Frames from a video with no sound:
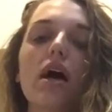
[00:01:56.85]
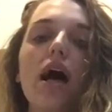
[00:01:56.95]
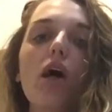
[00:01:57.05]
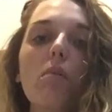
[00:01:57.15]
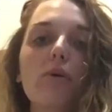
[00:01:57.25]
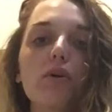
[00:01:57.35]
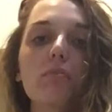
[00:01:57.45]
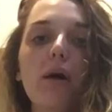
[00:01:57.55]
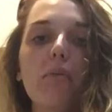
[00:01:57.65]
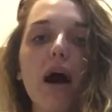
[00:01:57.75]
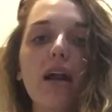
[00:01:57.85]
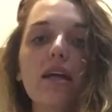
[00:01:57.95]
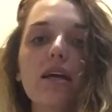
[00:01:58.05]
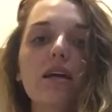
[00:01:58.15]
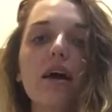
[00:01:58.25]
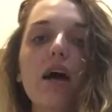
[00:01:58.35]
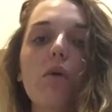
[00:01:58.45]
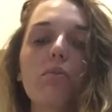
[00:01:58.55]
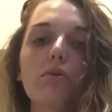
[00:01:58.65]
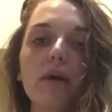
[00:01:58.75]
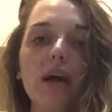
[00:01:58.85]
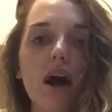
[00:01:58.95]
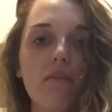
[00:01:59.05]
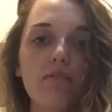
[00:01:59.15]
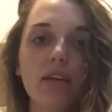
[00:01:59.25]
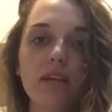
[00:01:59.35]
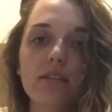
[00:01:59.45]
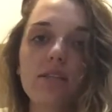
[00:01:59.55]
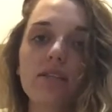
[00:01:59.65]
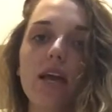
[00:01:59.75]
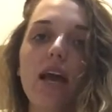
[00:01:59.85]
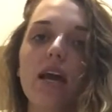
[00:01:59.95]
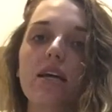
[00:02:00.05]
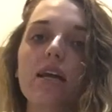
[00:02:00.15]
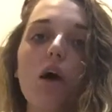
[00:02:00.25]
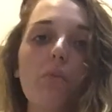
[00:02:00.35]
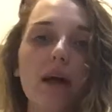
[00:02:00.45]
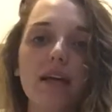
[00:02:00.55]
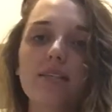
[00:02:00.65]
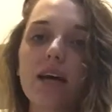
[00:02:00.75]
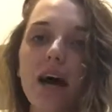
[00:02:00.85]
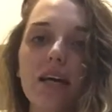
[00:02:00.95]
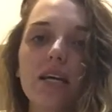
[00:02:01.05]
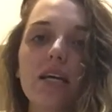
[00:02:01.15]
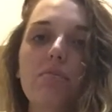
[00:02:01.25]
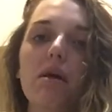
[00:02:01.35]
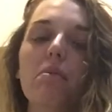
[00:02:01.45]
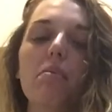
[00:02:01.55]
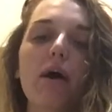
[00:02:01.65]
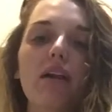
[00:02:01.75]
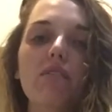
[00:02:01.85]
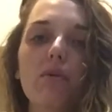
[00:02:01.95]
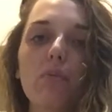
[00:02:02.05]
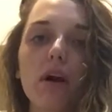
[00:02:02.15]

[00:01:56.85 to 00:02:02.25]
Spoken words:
help build my body, help build my confidence, and help my anxiety, make my body feel